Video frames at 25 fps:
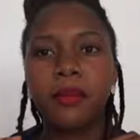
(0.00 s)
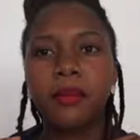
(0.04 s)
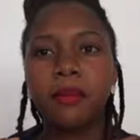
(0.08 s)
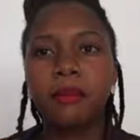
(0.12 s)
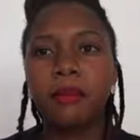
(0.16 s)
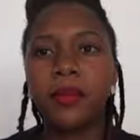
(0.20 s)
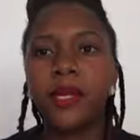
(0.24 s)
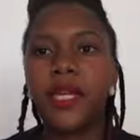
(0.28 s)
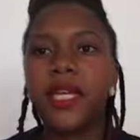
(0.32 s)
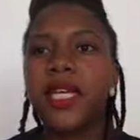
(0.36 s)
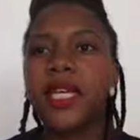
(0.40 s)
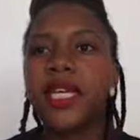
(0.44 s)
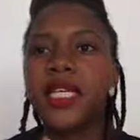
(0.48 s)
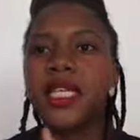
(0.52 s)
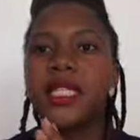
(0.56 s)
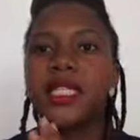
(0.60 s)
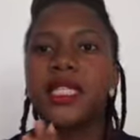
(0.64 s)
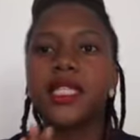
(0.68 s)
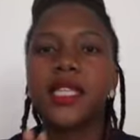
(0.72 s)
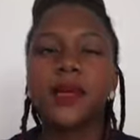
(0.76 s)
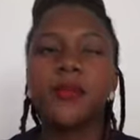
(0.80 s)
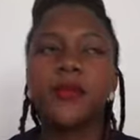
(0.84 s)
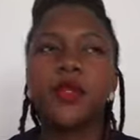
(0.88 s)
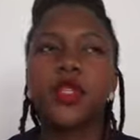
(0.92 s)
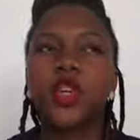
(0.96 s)
please
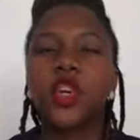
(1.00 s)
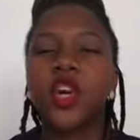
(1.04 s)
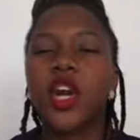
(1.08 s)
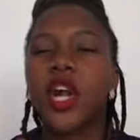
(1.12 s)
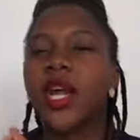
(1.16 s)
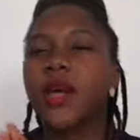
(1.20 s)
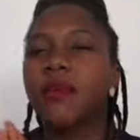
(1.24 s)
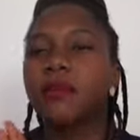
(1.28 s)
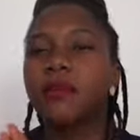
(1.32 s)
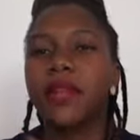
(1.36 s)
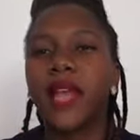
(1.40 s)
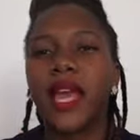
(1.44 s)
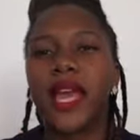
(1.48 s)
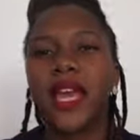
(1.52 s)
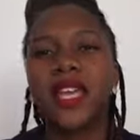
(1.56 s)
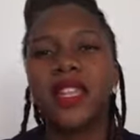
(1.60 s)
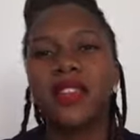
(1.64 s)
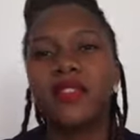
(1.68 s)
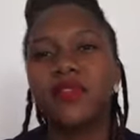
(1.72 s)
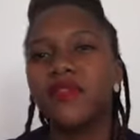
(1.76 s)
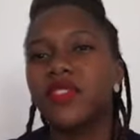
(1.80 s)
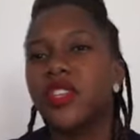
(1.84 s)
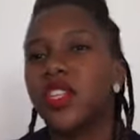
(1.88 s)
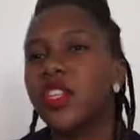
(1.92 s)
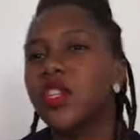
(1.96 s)
subscribe, like
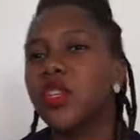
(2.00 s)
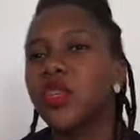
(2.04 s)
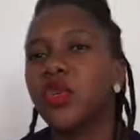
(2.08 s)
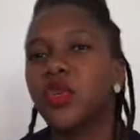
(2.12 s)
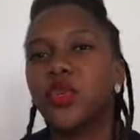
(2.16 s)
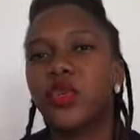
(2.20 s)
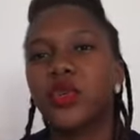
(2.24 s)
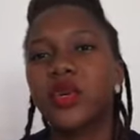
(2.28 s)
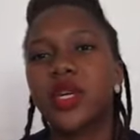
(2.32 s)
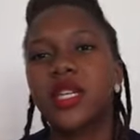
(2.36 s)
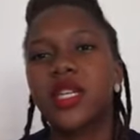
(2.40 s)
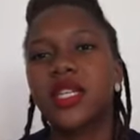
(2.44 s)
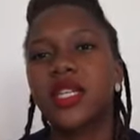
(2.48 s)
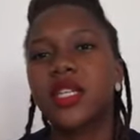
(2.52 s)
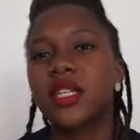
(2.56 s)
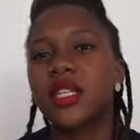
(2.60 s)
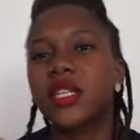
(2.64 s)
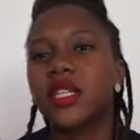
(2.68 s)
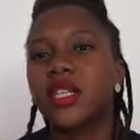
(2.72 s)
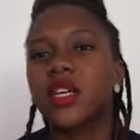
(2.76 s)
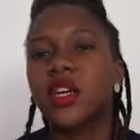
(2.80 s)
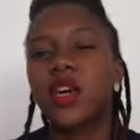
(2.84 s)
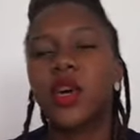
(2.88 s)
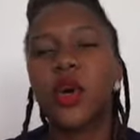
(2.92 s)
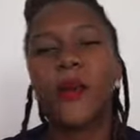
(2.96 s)
the video, and
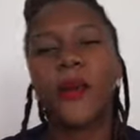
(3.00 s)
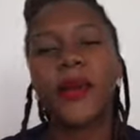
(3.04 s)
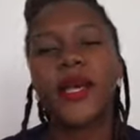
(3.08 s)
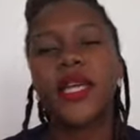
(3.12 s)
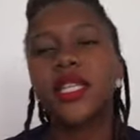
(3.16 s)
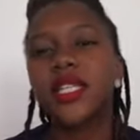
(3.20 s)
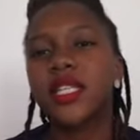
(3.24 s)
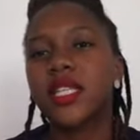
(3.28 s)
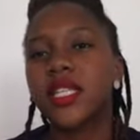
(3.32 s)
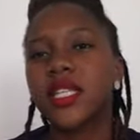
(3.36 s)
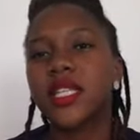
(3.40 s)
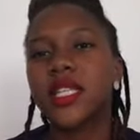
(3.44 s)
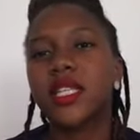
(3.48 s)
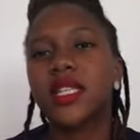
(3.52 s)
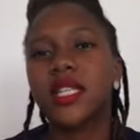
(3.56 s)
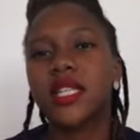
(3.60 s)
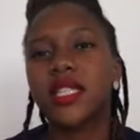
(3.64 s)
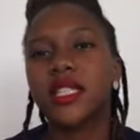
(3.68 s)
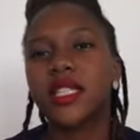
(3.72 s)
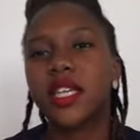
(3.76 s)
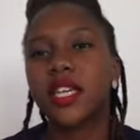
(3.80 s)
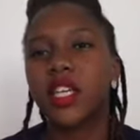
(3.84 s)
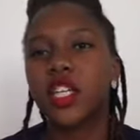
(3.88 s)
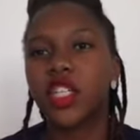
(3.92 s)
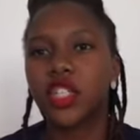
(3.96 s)
comment in the
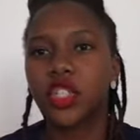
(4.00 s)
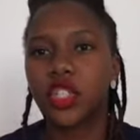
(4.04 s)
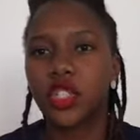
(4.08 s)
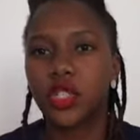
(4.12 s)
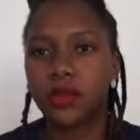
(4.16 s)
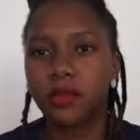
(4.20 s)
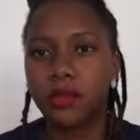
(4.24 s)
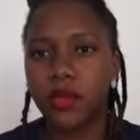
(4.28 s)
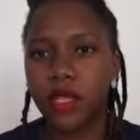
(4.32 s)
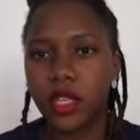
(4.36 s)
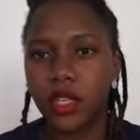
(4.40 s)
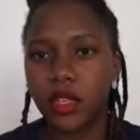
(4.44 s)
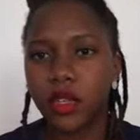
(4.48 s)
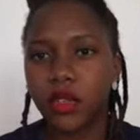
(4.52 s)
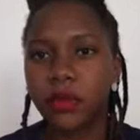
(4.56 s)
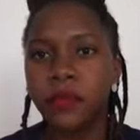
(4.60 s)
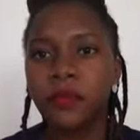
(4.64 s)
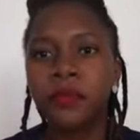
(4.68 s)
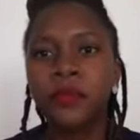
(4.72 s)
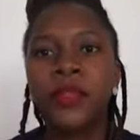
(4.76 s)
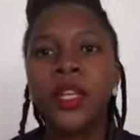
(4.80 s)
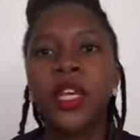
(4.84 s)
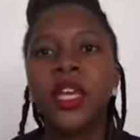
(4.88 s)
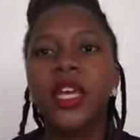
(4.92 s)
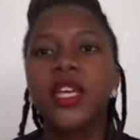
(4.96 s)
section below.
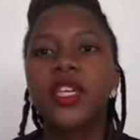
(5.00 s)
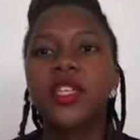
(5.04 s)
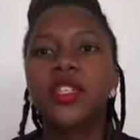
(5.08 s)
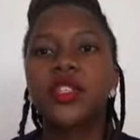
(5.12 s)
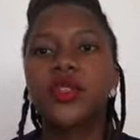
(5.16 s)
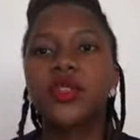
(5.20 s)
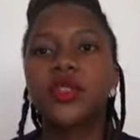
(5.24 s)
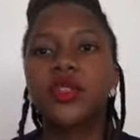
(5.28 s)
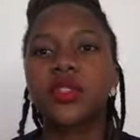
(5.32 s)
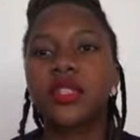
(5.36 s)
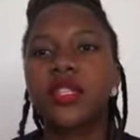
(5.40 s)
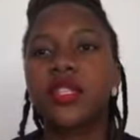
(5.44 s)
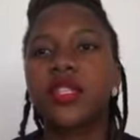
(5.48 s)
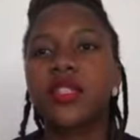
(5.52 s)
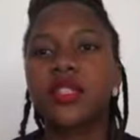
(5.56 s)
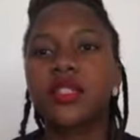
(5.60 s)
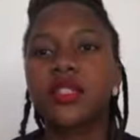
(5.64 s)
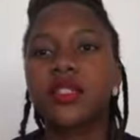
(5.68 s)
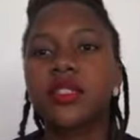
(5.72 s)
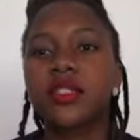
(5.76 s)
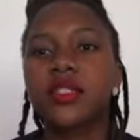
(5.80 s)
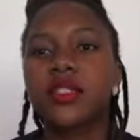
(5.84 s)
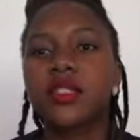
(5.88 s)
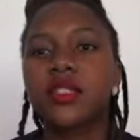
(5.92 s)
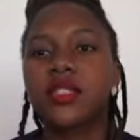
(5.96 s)
So
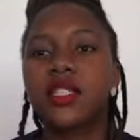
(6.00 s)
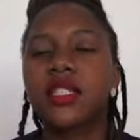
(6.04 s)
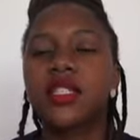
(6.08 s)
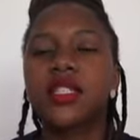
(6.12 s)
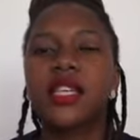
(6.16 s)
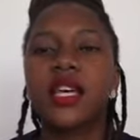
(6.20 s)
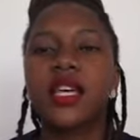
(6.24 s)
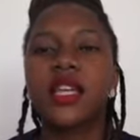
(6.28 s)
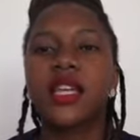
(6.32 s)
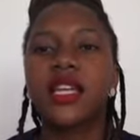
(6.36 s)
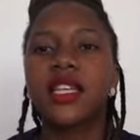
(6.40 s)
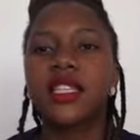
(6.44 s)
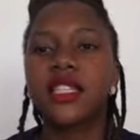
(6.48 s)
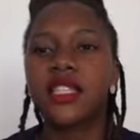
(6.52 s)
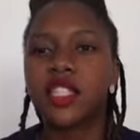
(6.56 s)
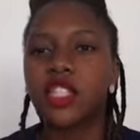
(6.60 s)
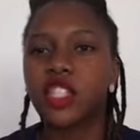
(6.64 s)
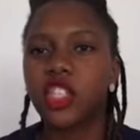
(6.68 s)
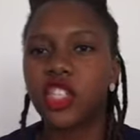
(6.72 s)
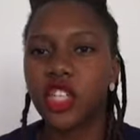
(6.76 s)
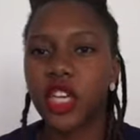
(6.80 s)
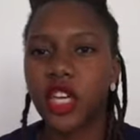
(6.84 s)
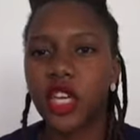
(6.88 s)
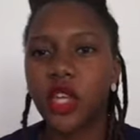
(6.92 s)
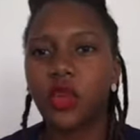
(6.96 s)
this is a nursing
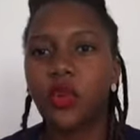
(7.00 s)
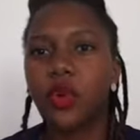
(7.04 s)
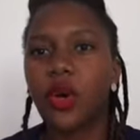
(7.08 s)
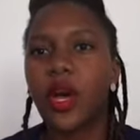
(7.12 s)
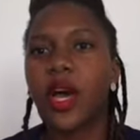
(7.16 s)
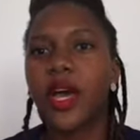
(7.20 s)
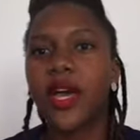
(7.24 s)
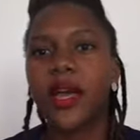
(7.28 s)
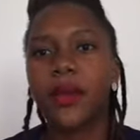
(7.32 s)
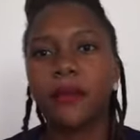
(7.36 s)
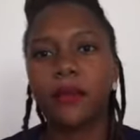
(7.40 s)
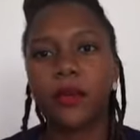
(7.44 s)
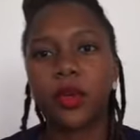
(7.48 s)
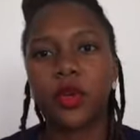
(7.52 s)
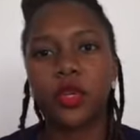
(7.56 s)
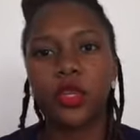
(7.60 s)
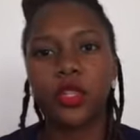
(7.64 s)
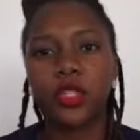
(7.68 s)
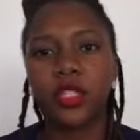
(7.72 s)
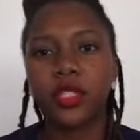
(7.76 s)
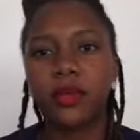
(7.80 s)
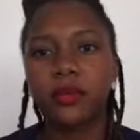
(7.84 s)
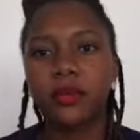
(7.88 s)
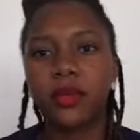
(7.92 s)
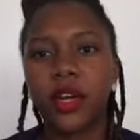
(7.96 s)
channel. I am
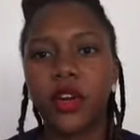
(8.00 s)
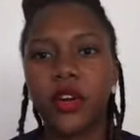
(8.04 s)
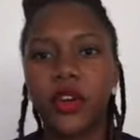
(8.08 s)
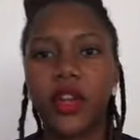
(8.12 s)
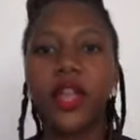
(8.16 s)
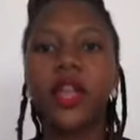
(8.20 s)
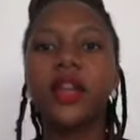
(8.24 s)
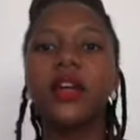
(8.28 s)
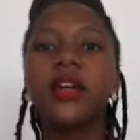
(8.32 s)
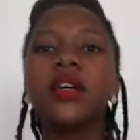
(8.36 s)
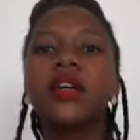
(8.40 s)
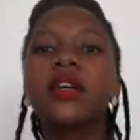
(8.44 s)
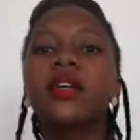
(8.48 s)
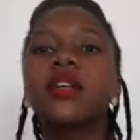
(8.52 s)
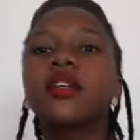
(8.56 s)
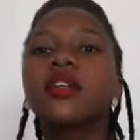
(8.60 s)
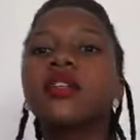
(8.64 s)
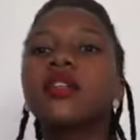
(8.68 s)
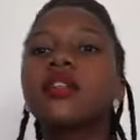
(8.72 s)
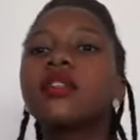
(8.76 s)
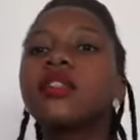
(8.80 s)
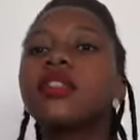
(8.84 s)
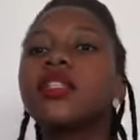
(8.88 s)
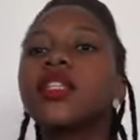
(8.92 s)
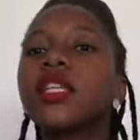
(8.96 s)
called Maria.
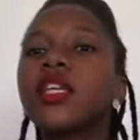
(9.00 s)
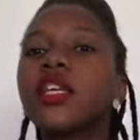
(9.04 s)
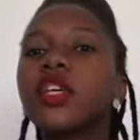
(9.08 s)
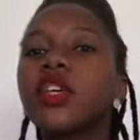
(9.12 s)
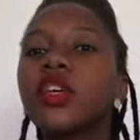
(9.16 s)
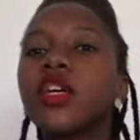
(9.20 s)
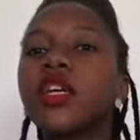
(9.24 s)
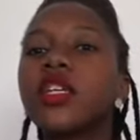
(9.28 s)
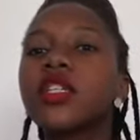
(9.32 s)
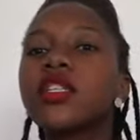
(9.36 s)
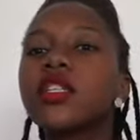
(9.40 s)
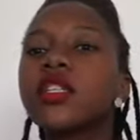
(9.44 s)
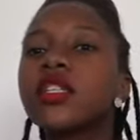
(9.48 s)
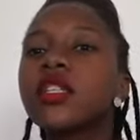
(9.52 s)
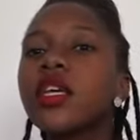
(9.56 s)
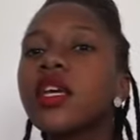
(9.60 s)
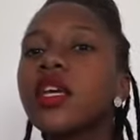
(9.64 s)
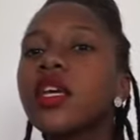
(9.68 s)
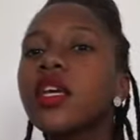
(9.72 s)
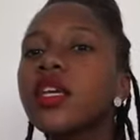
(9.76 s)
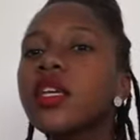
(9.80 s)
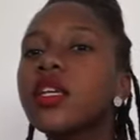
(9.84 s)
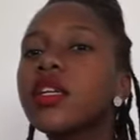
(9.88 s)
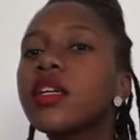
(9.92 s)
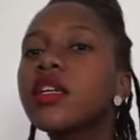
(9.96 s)
I think you can
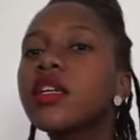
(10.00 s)
see it.